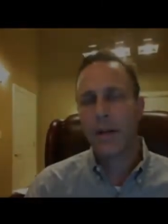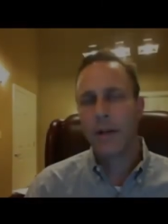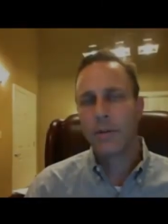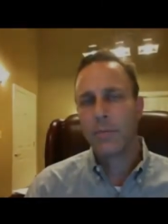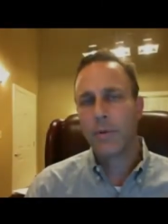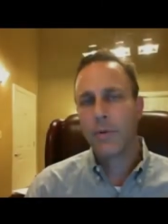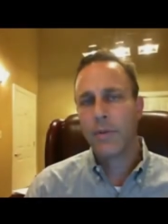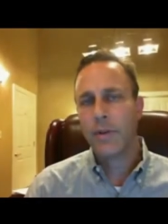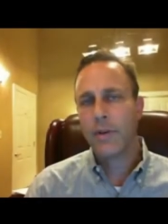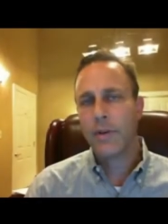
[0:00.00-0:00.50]

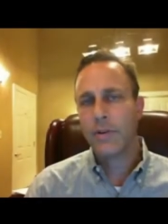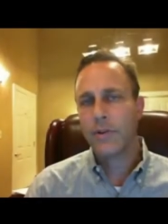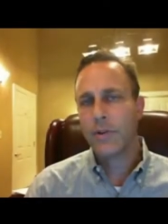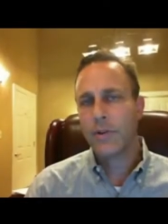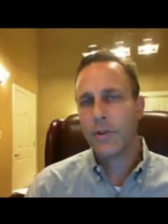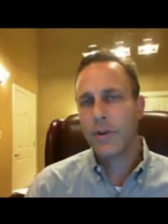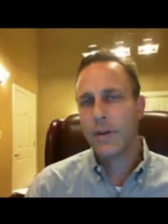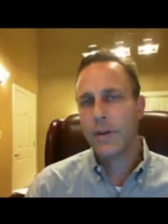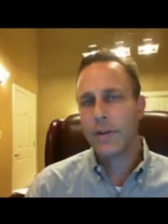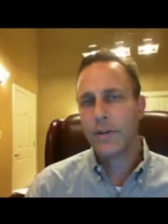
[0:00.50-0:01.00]
possible that a
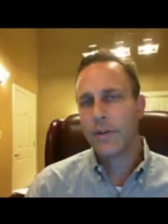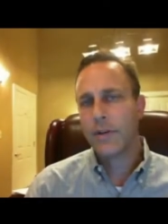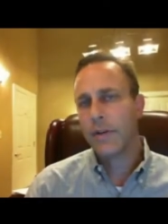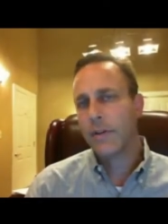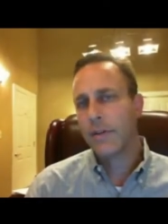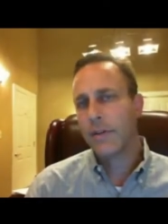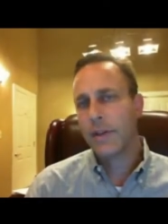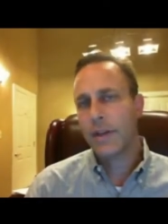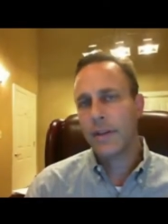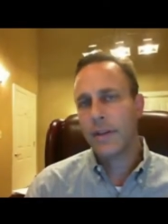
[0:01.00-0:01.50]
jury is going to
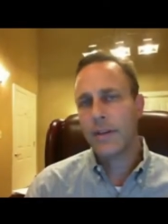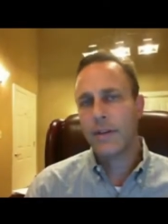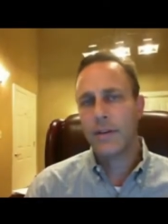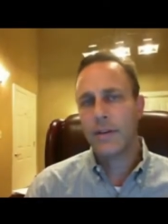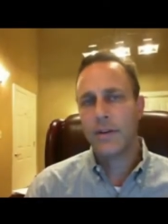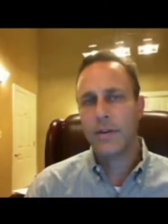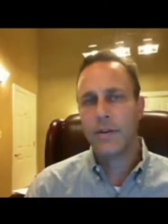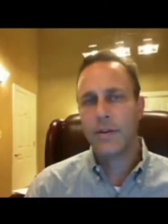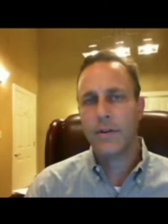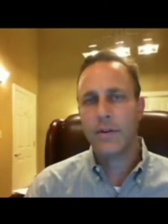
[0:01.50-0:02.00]
think that
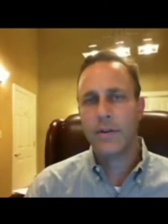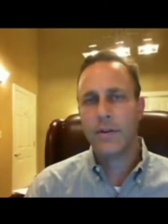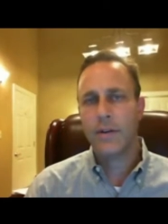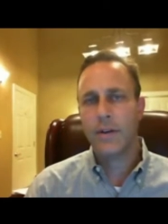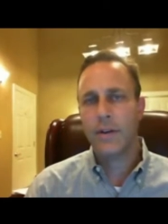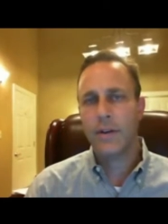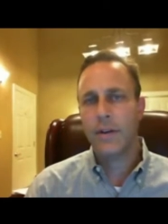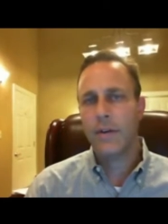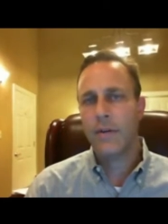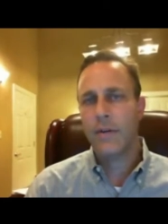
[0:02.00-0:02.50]

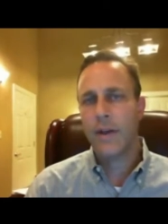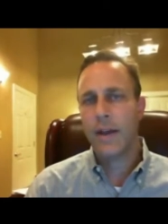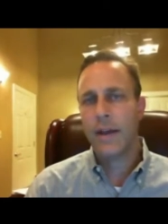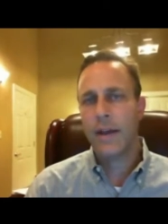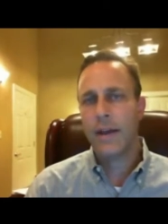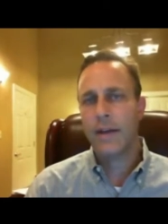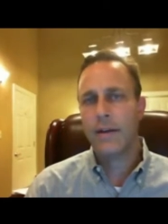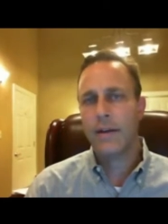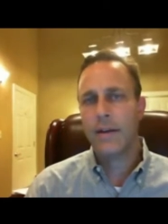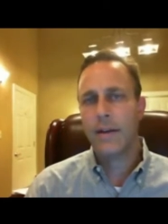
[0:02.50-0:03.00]
you
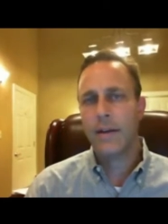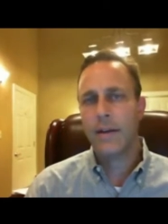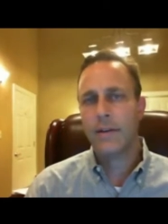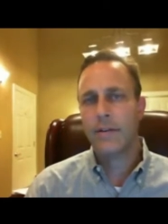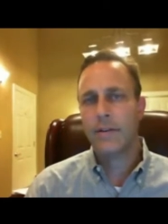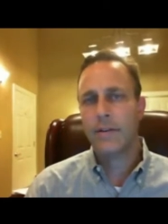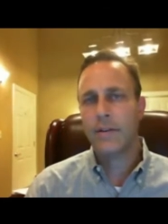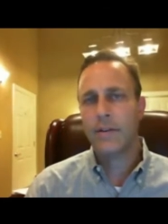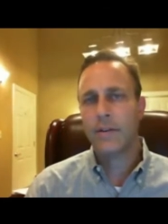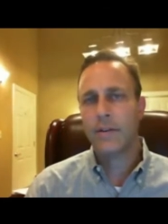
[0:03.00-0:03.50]
had
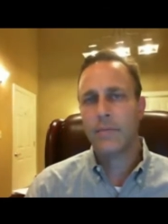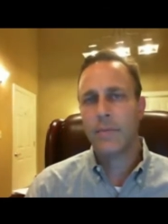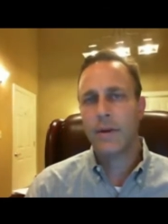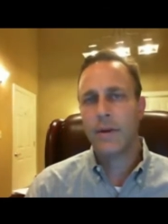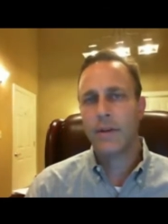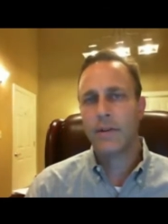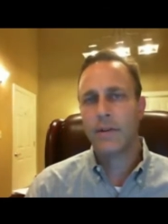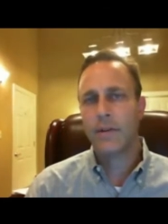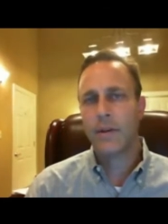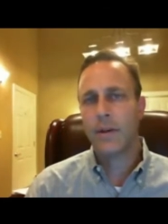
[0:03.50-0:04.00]
just as
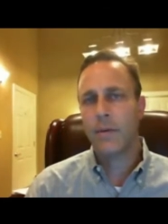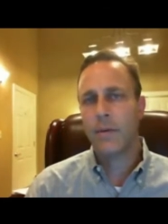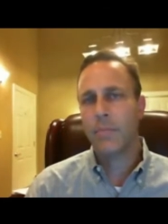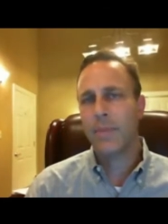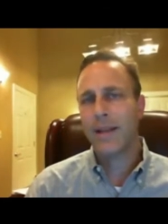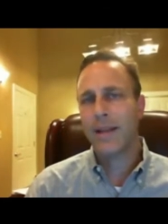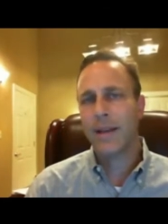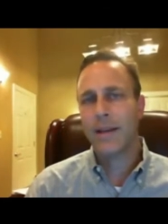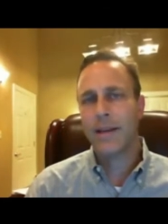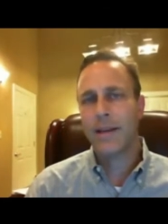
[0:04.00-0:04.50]
much
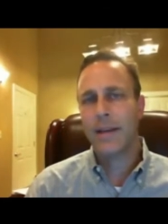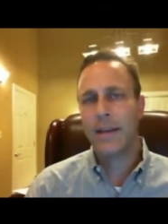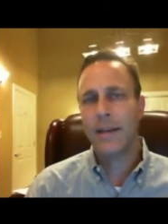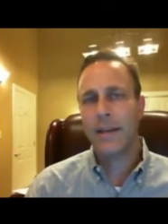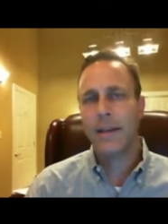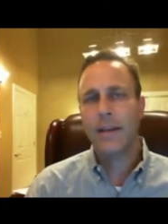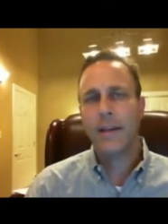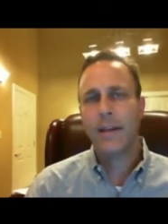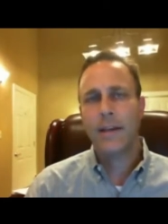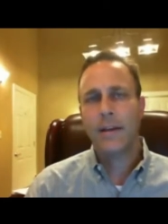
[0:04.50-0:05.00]
ability
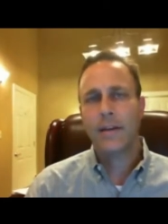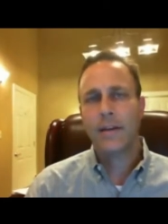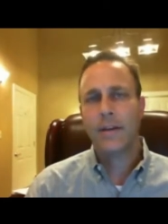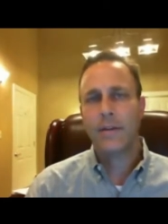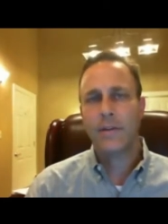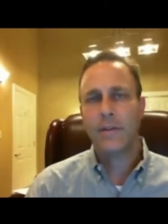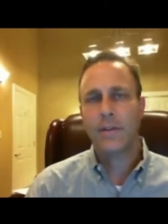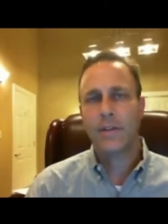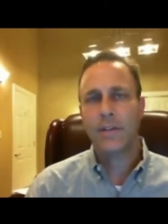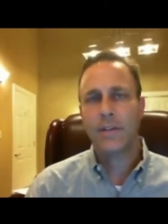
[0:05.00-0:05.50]

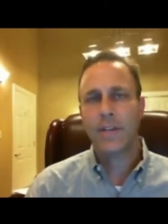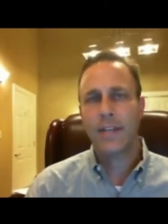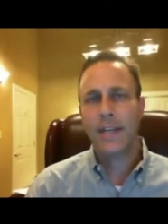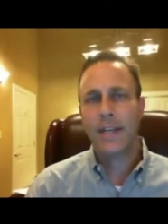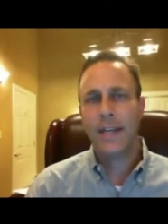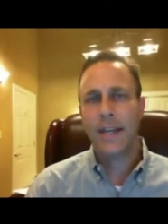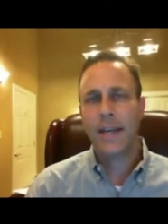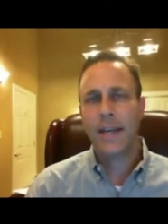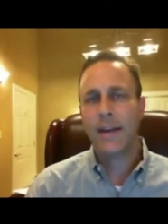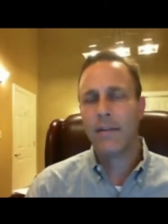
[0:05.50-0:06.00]
to
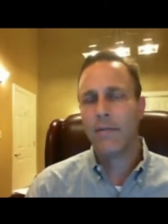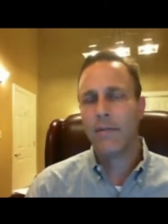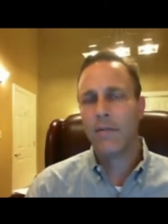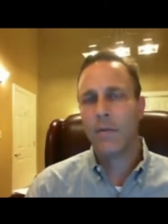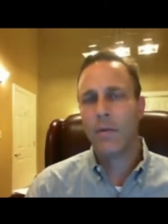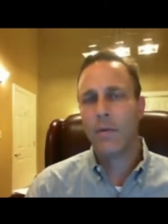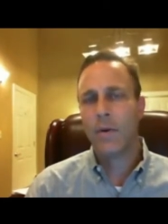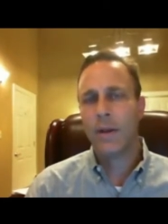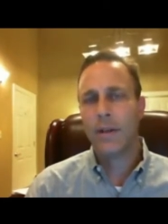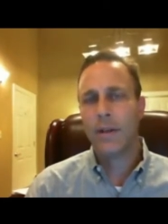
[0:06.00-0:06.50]
see and
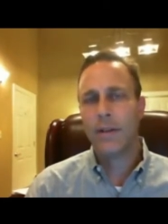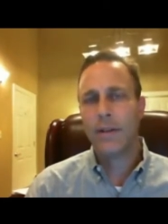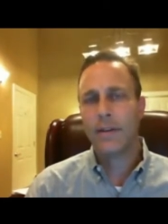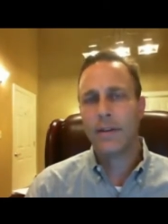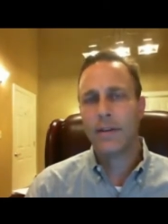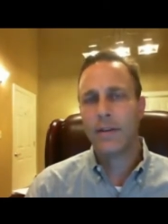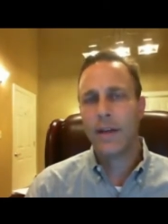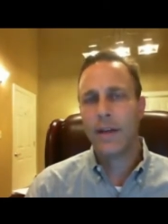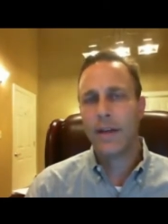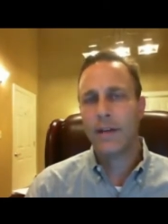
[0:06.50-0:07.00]
avoid
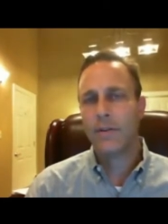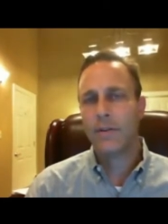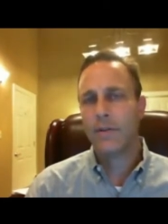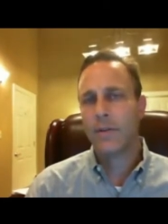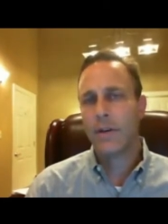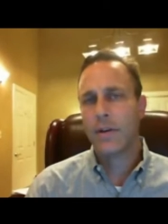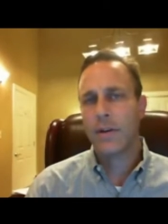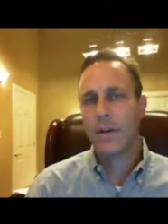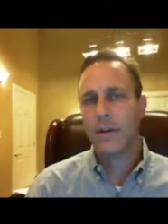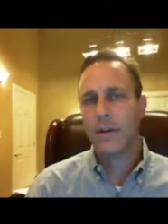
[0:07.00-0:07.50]
this dangerous
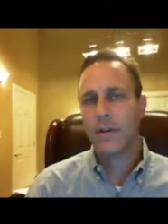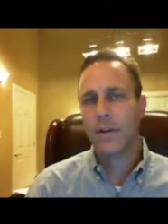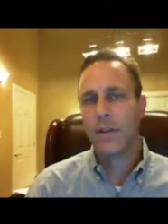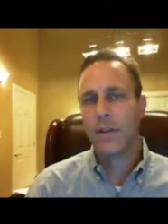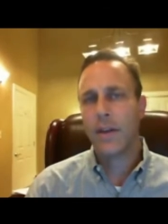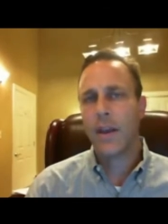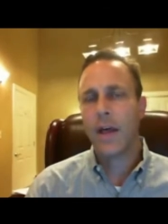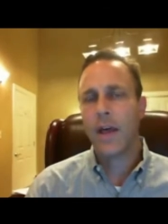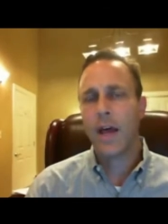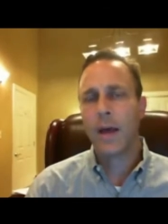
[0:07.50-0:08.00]
condition in
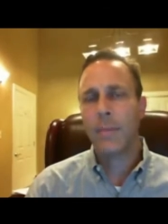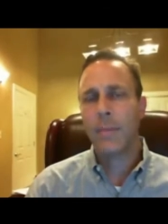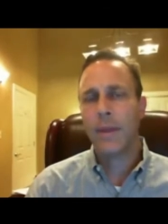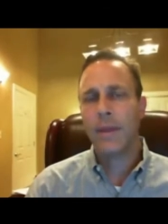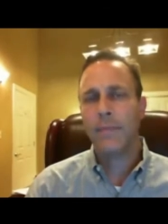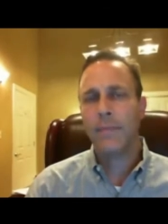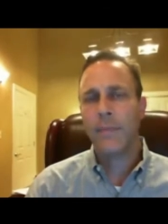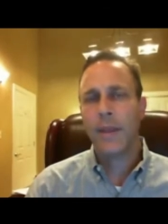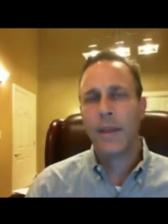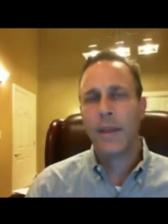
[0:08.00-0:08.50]
the
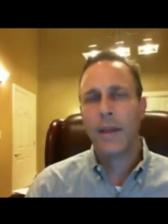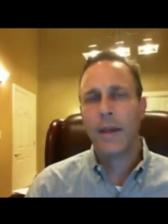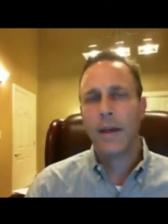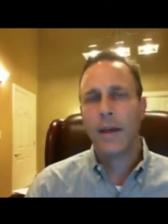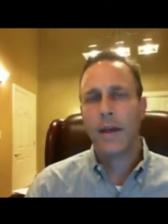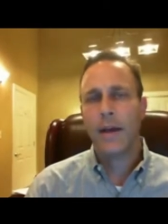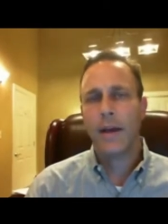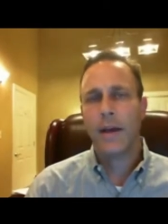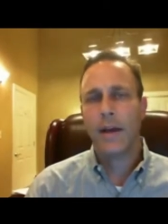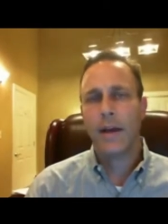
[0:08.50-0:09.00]
lobby
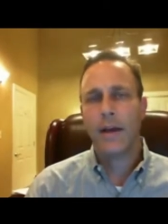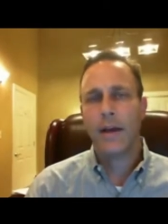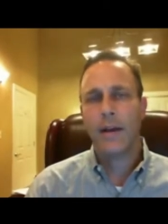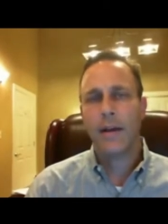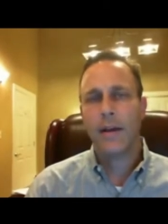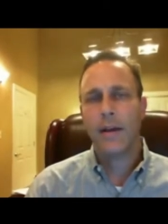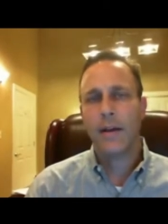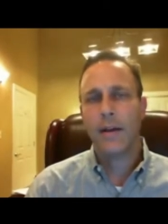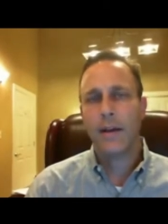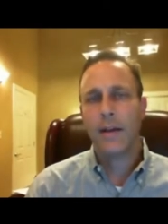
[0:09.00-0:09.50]

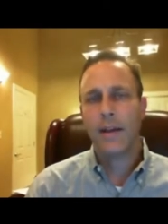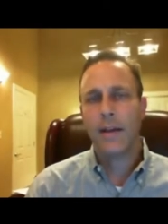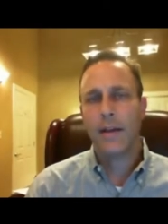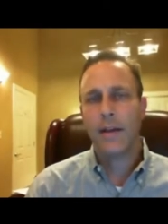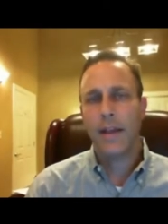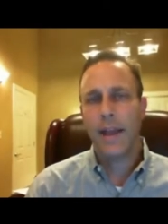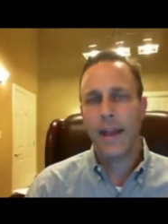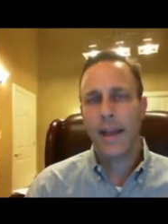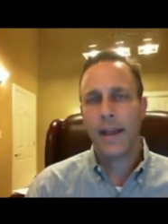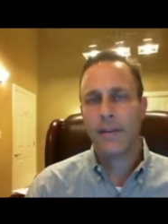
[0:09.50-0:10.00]

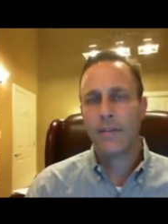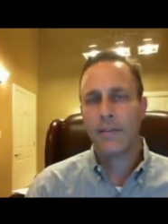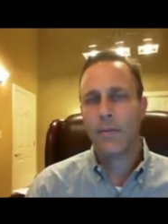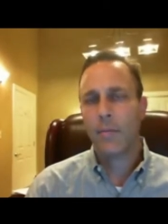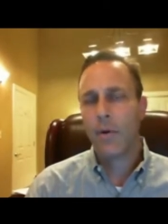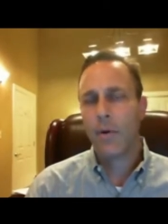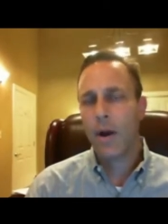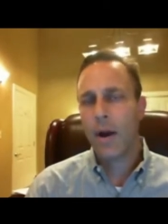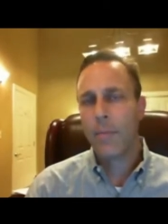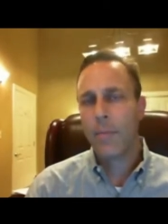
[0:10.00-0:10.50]
as the
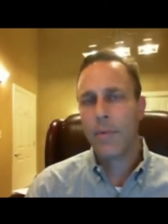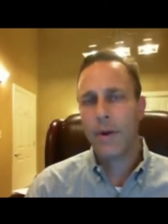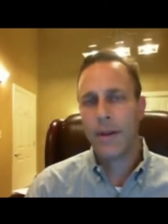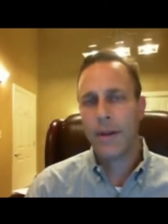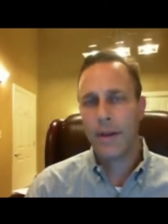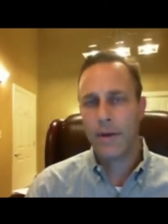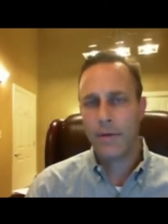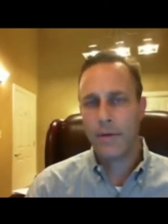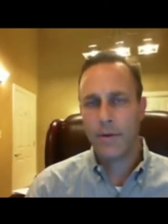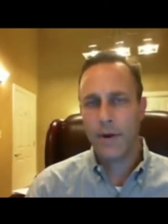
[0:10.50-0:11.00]

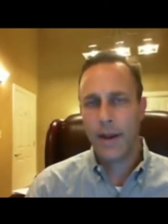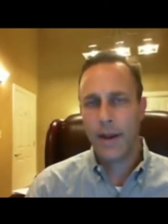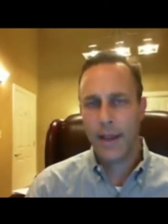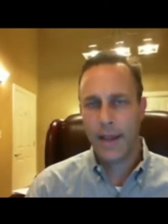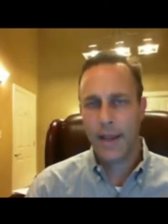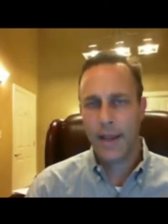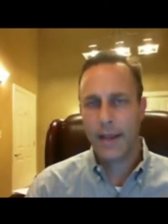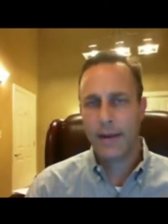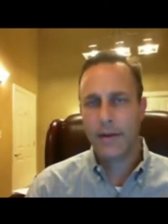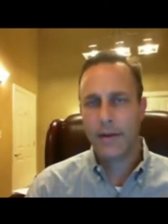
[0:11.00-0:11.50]
property owner
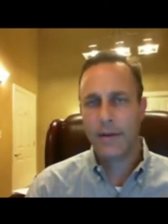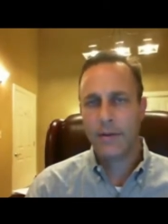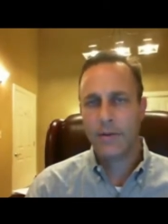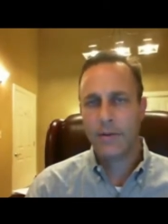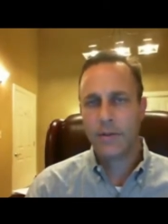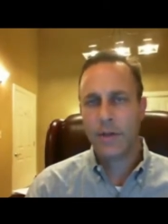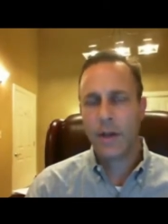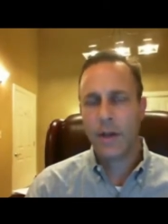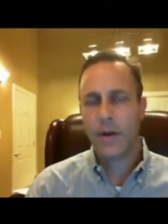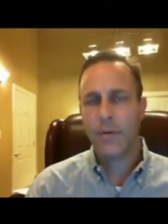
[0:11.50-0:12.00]
had.
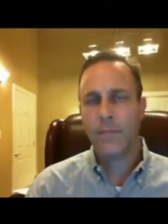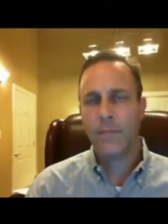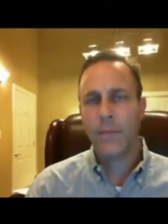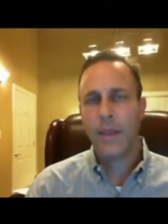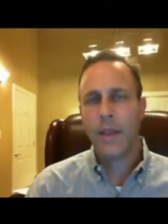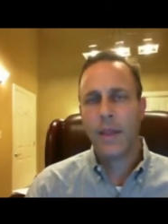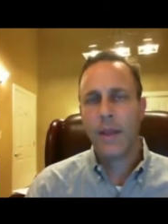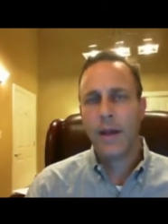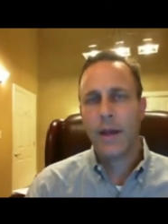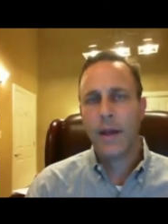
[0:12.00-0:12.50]
So
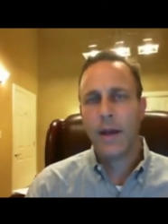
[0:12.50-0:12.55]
